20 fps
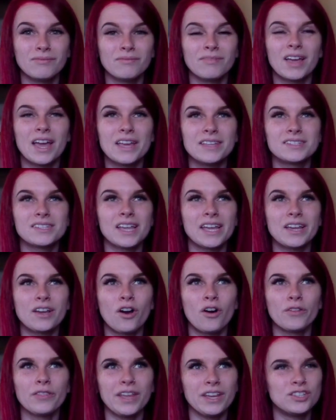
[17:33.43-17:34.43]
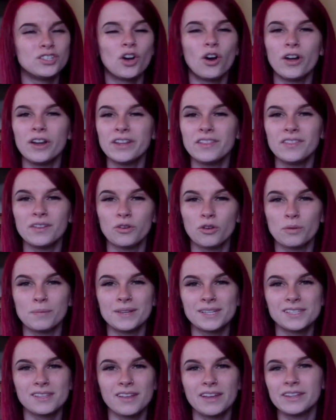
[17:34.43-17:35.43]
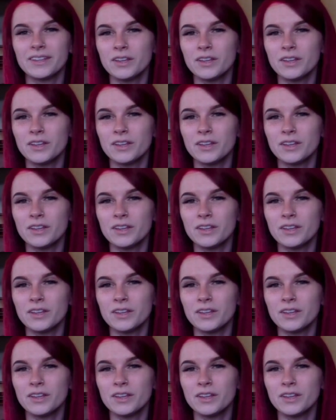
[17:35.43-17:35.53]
it's like called like Dawn in the grooming salon.